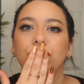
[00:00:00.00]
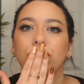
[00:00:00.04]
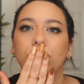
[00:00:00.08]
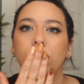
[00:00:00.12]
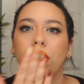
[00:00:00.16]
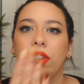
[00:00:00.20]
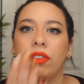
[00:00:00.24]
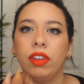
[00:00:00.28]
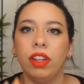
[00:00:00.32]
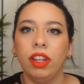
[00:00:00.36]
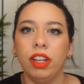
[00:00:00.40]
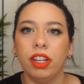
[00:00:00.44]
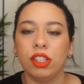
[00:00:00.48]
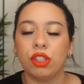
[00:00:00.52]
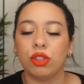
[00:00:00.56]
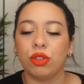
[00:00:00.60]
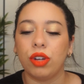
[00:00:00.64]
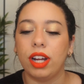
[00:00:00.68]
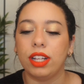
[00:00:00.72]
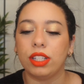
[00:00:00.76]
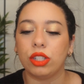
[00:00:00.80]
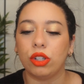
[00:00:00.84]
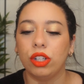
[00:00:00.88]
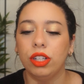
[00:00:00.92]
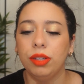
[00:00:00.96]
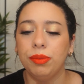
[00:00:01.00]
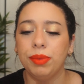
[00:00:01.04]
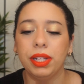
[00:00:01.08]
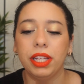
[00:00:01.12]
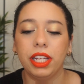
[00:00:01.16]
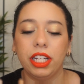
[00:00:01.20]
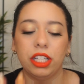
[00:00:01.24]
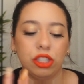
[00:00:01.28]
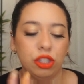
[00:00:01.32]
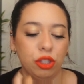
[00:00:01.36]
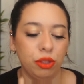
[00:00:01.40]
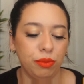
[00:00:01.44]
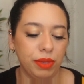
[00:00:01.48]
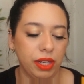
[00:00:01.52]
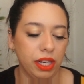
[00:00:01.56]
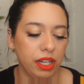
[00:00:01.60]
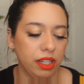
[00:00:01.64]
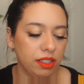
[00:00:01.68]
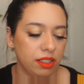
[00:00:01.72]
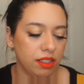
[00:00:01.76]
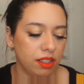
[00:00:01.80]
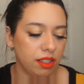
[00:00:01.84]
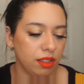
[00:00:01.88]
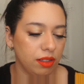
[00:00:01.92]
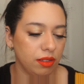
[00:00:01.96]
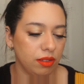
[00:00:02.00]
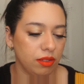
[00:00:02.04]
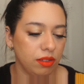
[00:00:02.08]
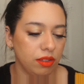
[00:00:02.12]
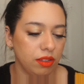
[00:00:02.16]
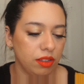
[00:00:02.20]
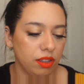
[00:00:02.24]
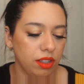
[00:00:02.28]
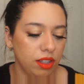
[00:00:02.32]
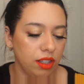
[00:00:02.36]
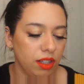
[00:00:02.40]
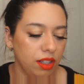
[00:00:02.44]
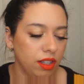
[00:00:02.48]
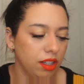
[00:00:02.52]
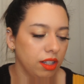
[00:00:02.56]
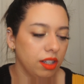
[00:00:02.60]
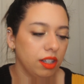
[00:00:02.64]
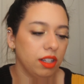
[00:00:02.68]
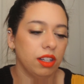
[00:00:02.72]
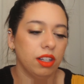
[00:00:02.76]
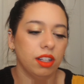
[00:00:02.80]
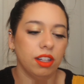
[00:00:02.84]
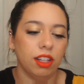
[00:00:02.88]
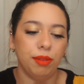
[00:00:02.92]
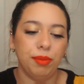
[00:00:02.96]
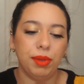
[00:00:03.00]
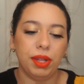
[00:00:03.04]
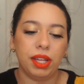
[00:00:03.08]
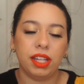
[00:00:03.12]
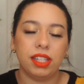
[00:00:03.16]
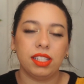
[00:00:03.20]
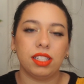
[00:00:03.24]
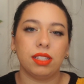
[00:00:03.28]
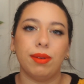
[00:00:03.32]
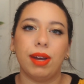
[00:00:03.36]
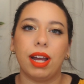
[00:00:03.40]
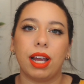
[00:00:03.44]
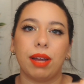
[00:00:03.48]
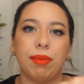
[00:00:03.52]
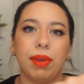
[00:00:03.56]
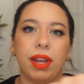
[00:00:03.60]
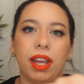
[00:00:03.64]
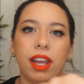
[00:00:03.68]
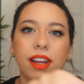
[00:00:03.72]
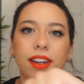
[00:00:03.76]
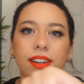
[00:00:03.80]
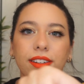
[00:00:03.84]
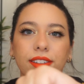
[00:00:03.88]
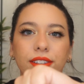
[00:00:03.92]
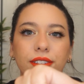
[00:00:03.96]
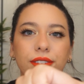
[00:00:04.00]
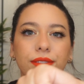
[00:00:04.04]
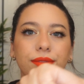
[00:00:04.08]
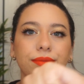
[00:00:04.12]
I feel like it's dry. It's only been like 2 minutes. Let me kiss the back of my hand.